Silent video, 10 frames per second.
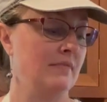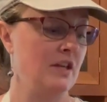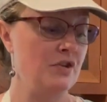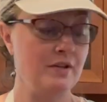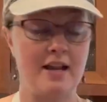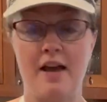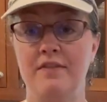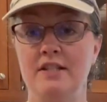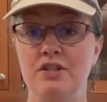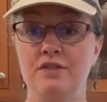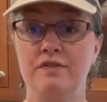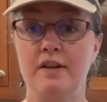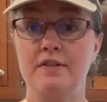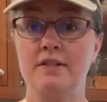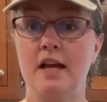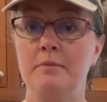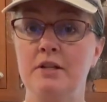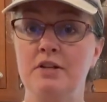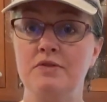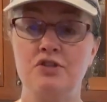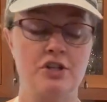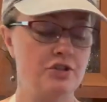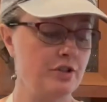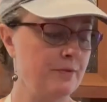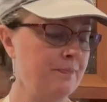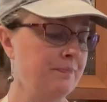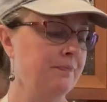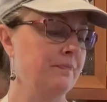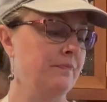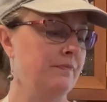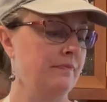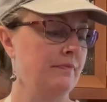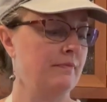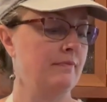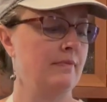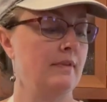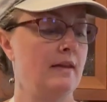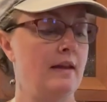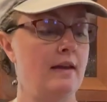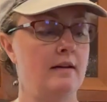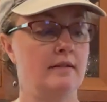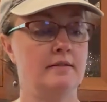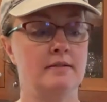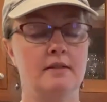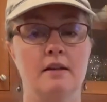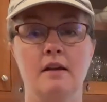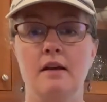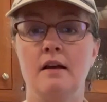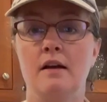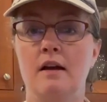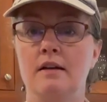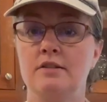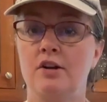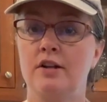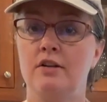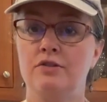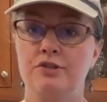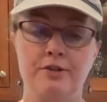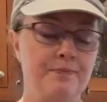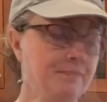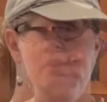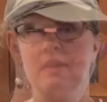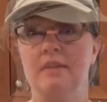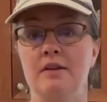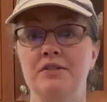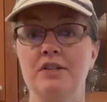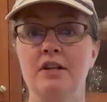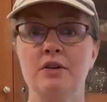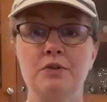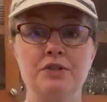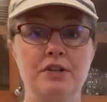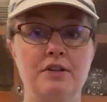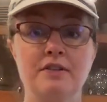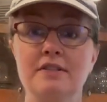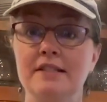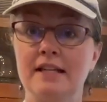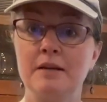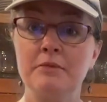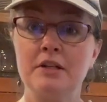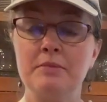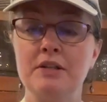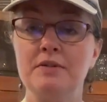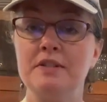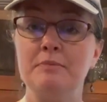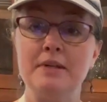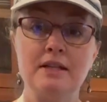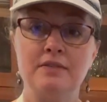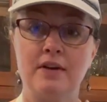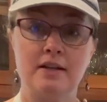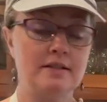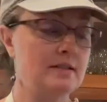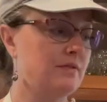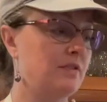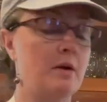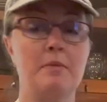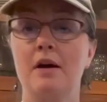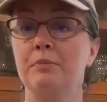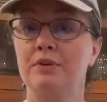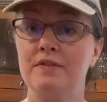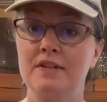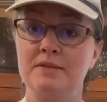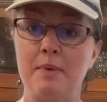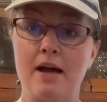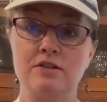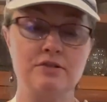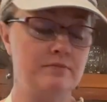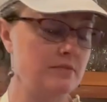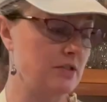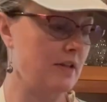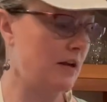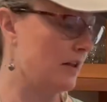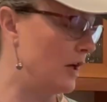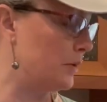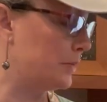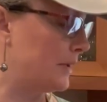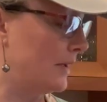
You can have additional flavors. I'm going to use ginger and a starting culture. Now, starting culture, today I'm going to be using Beet Kvass from a previous batch, so that'll help